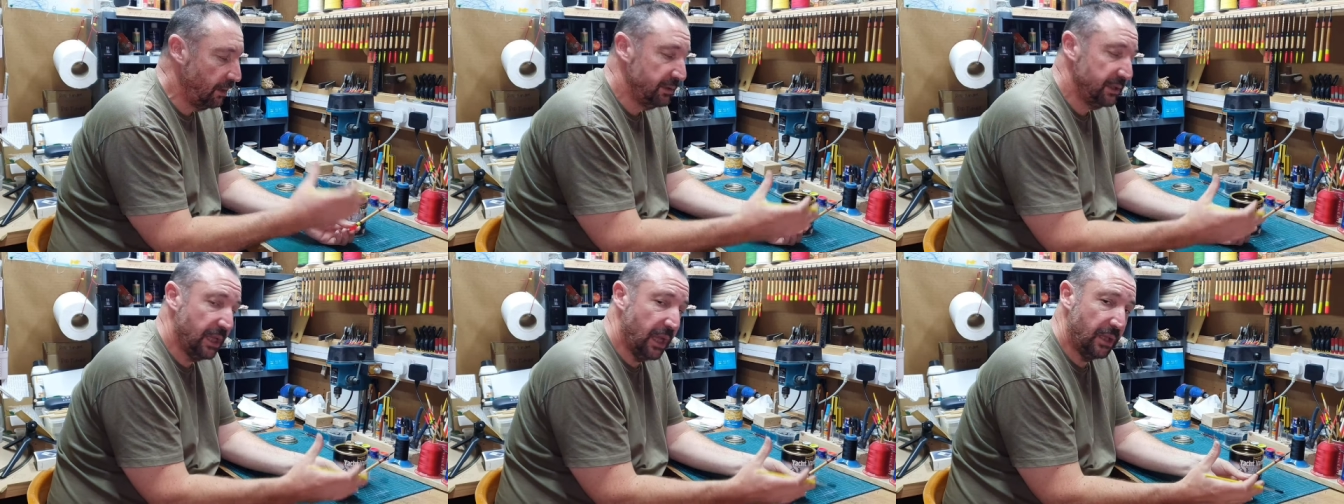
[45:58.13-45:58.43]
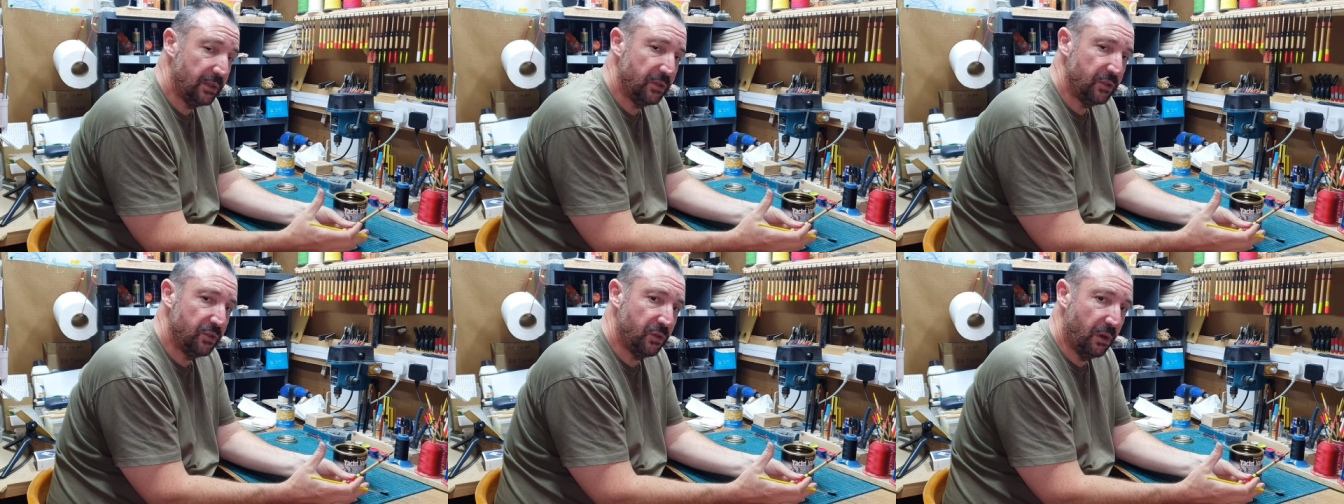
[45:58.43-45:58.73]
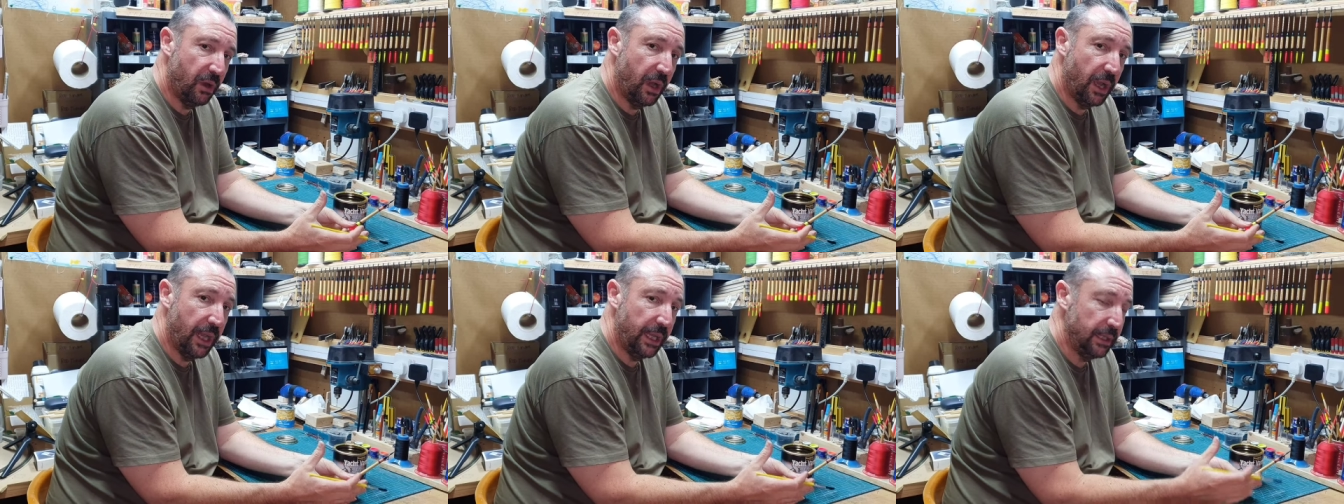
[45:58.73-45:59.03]
go touch
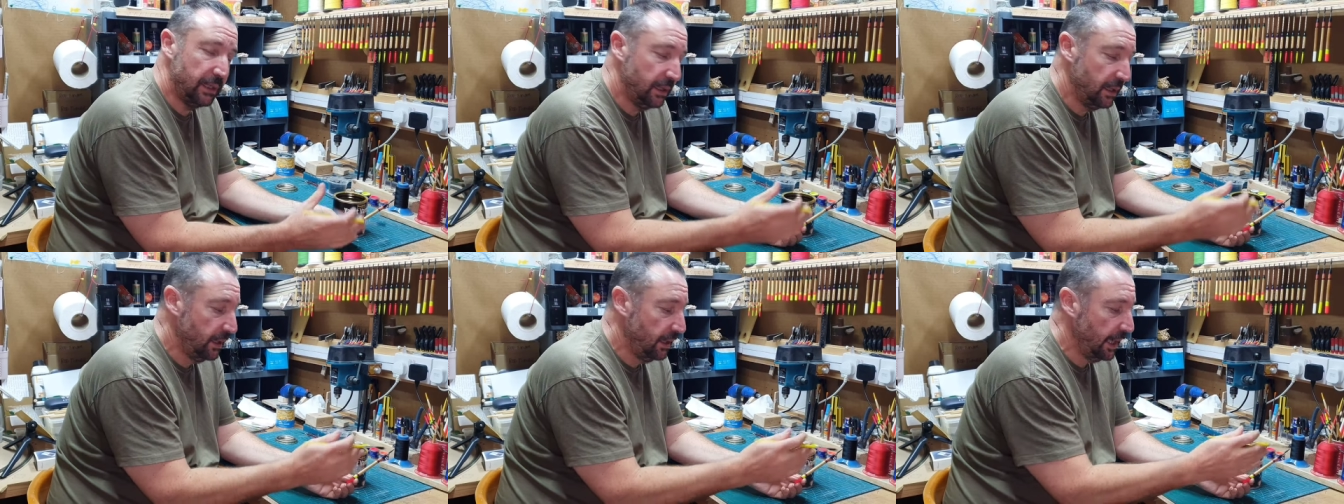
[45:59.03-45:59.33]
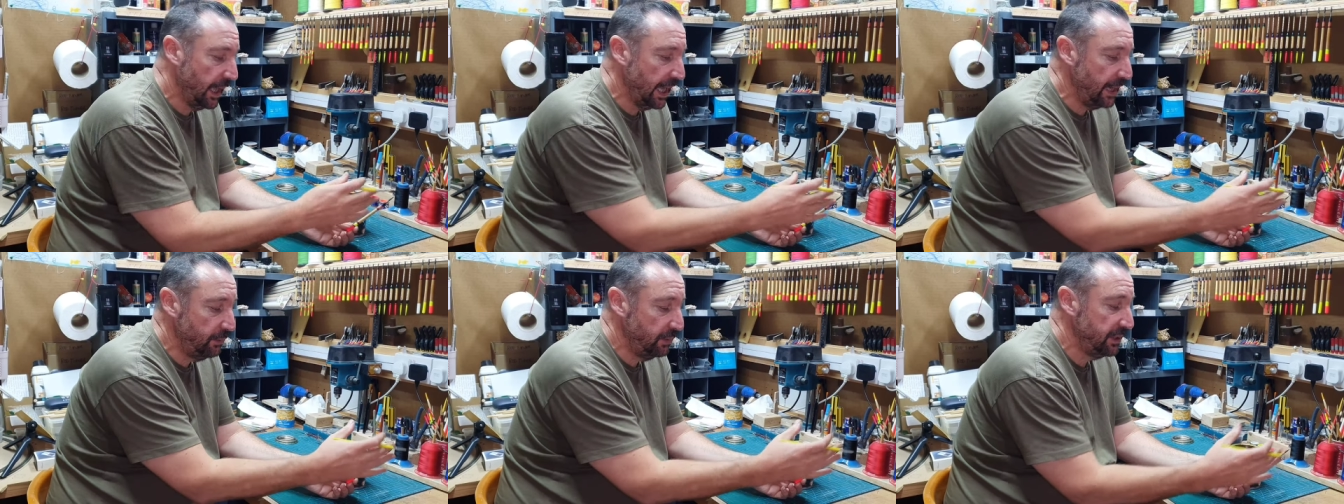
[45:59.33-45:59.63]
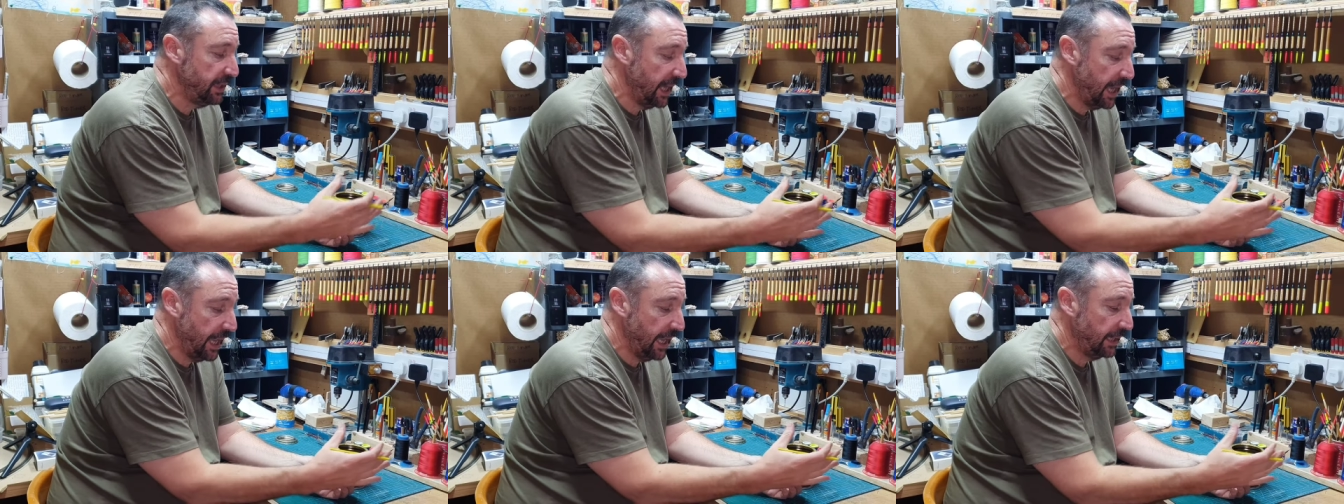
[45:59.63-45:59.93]
dry,
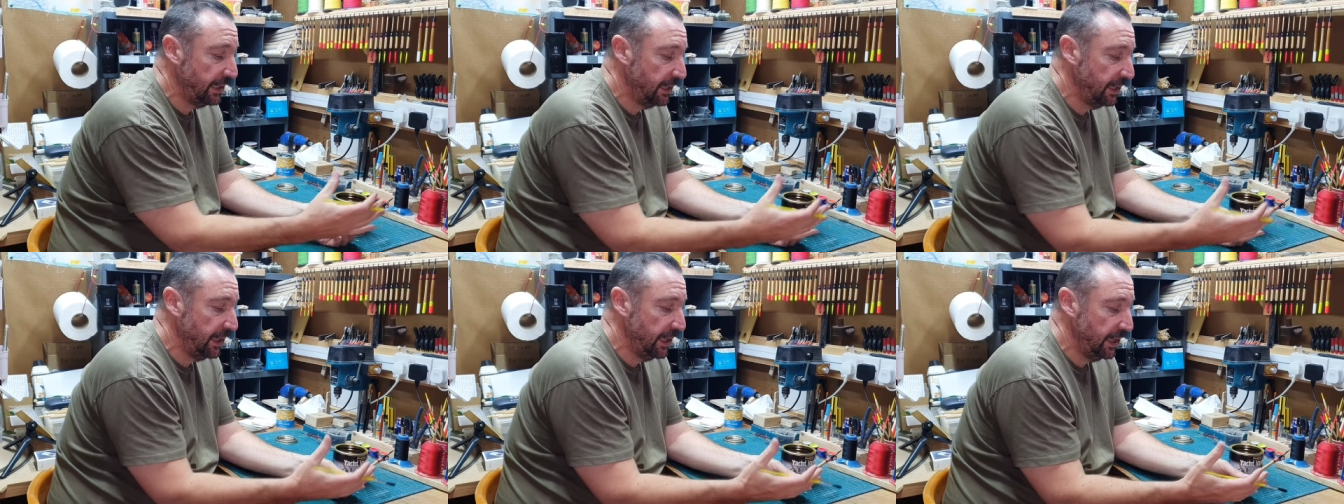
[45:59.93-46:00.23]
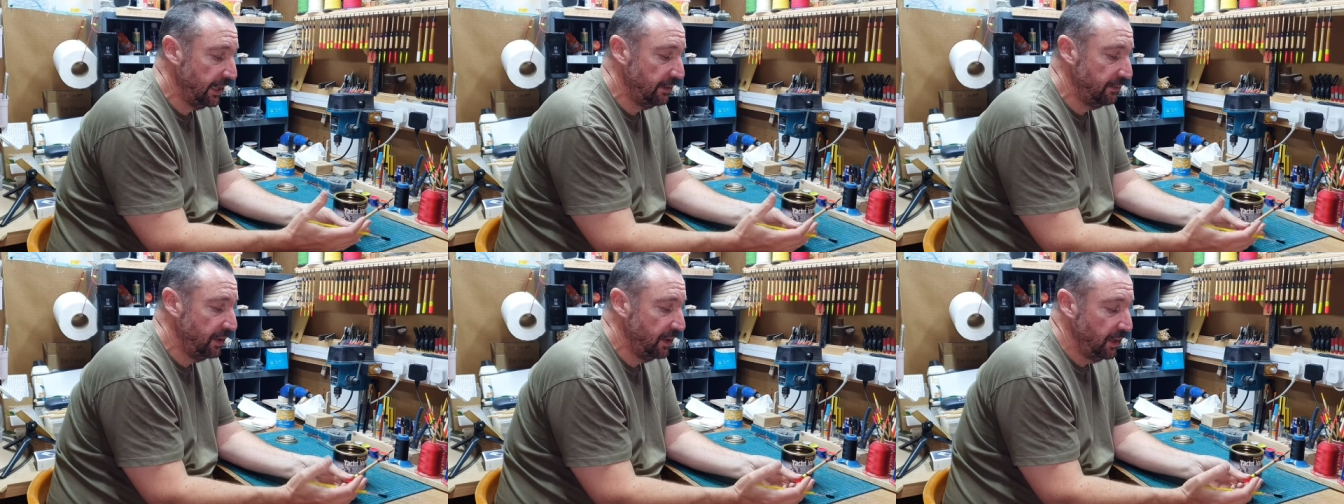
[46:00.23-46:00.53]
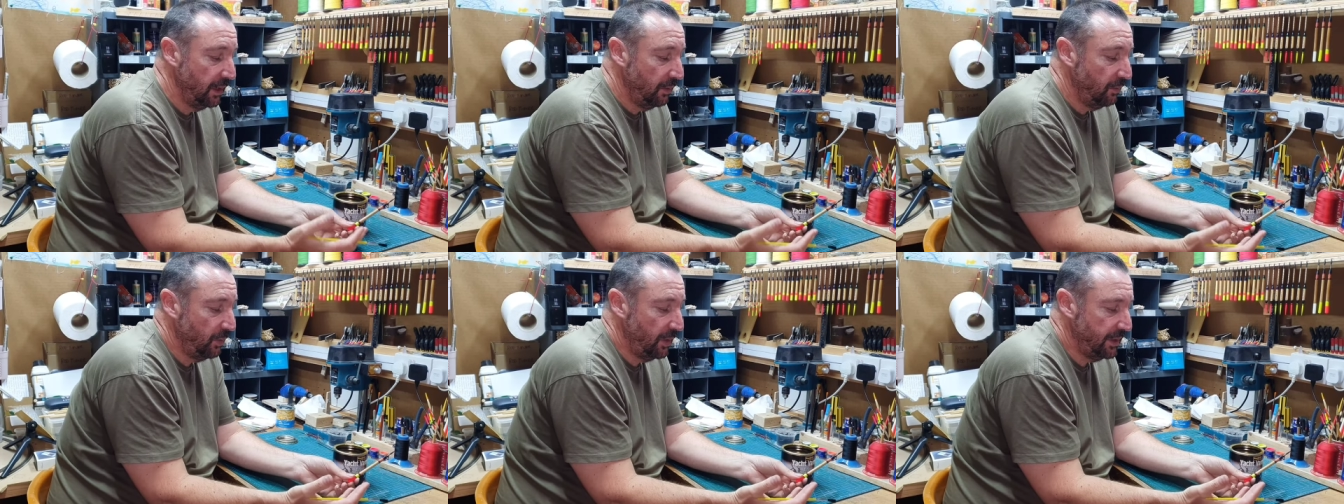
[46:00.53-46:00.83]
able to handle it
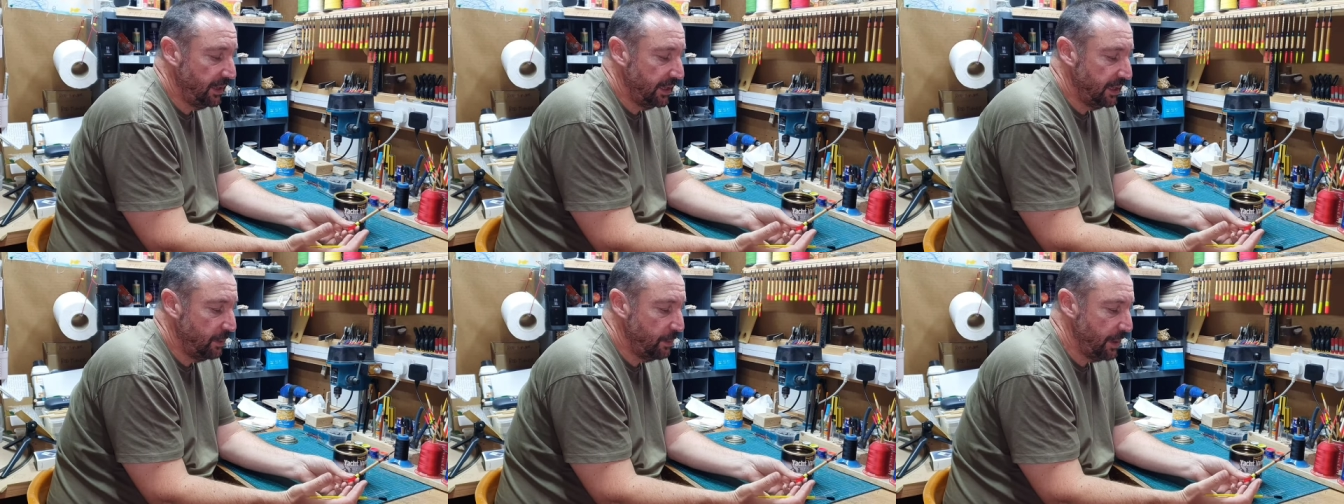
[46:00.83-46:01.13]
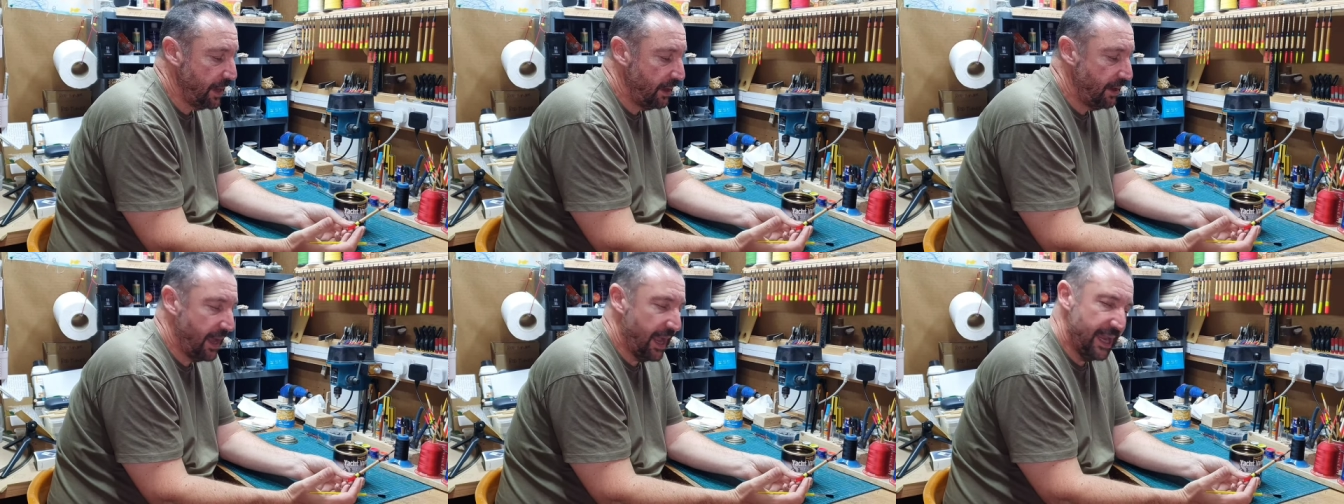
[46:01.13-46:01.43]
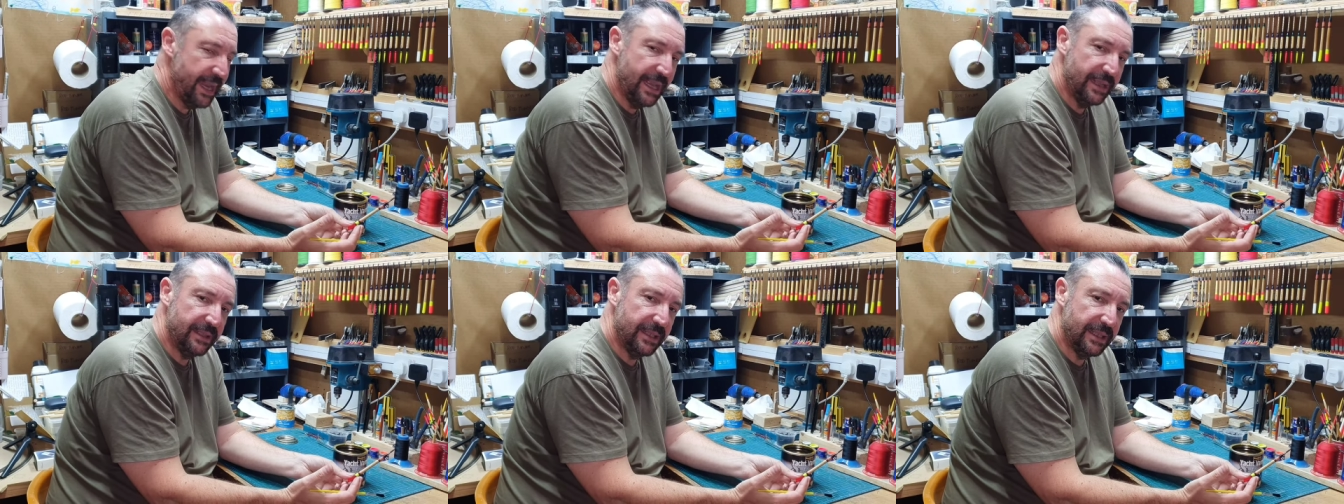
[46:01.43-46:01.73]
within about
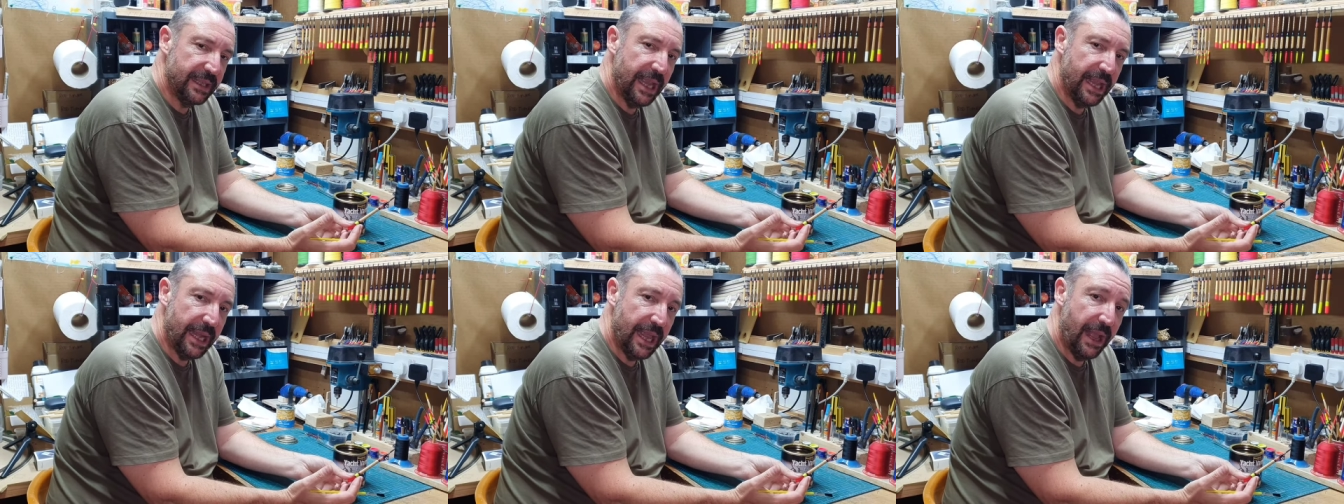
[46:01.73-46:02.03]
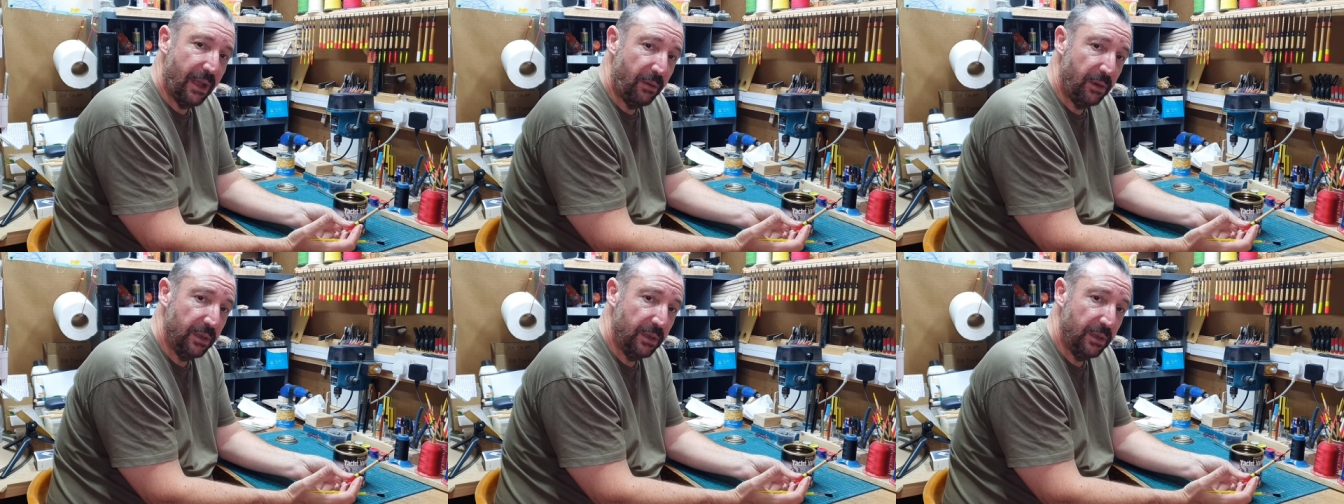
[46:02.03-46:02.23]
eight to ten